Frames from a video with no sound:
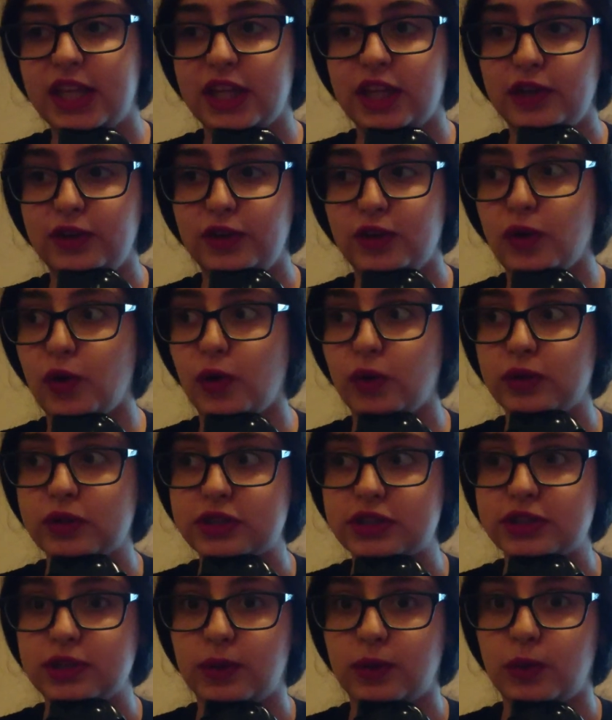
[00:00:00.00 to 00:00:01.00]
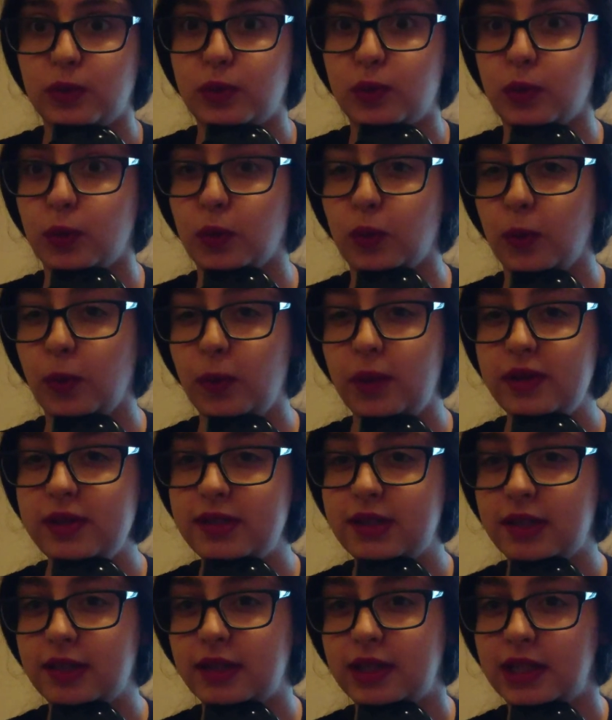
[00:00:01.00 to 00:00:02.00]
not
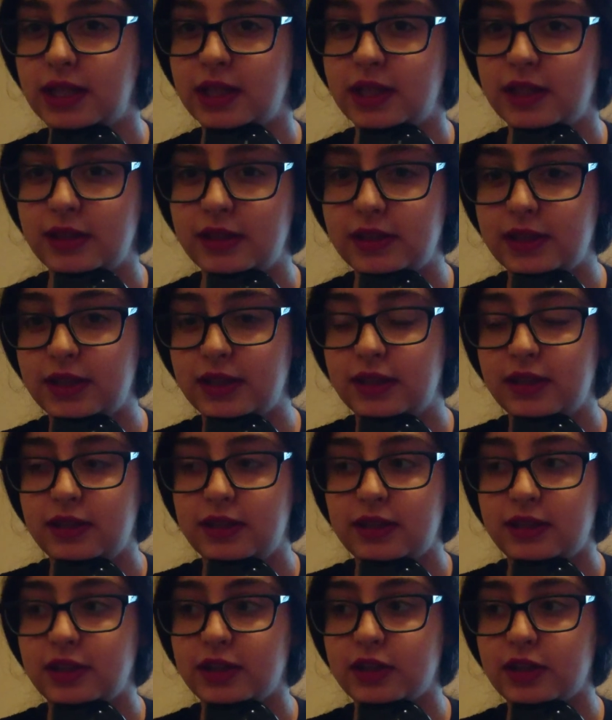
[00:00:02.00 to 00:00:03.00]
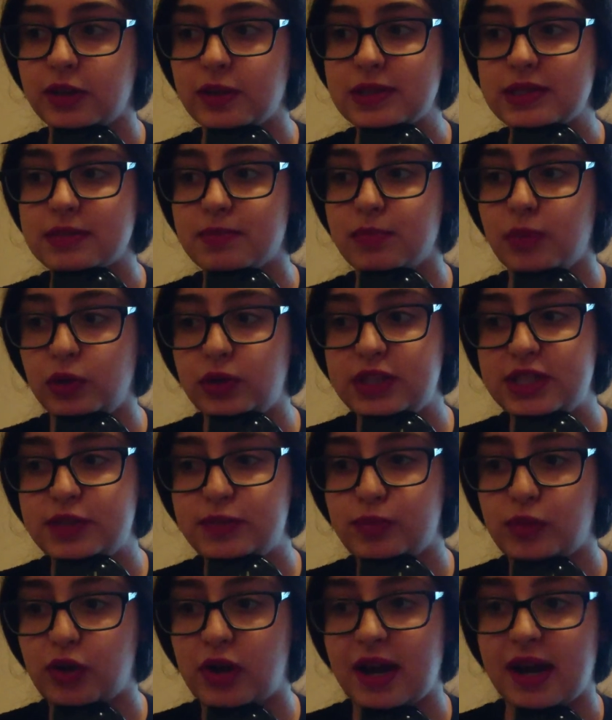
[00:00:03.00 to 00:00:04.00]
hoard. You know, it's body
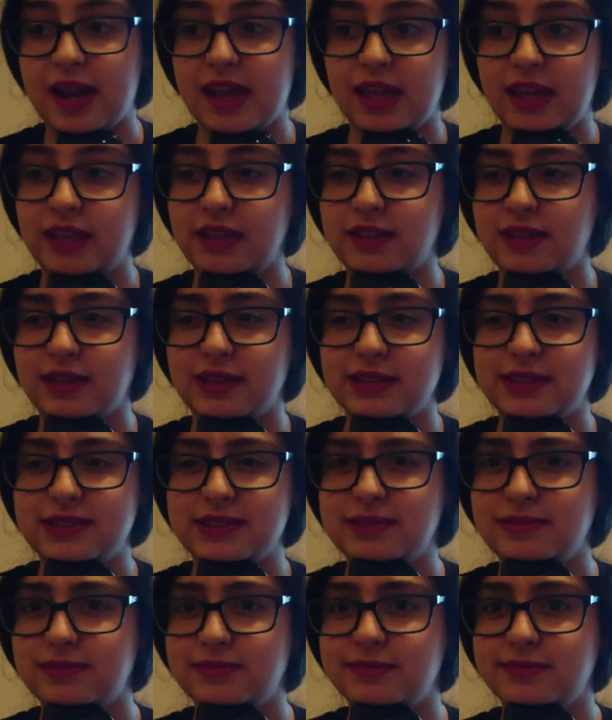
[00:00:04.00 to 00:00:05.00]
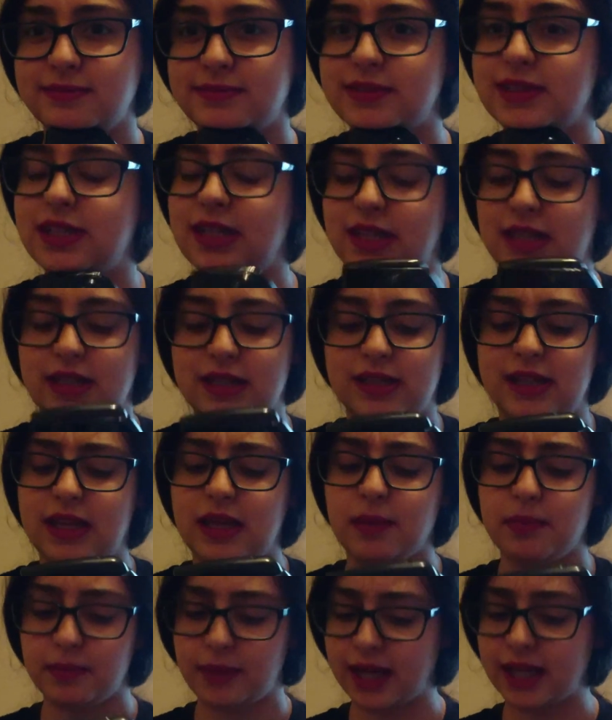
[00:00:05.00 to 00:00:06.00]
spray
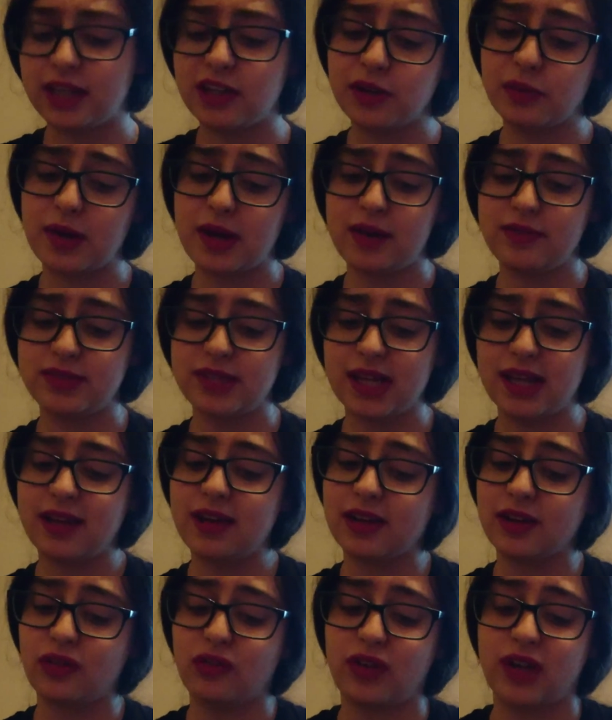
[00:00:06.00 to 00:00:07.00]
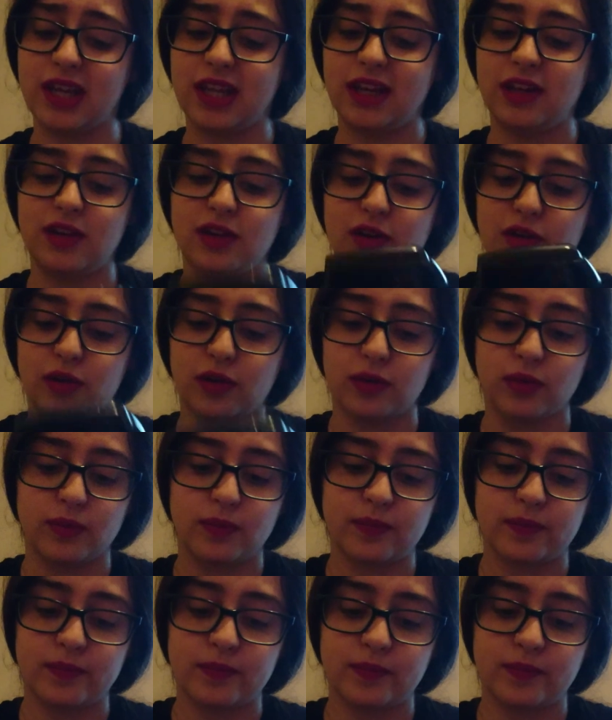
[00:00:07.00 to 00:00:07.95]
it might go out of date, I don't really know.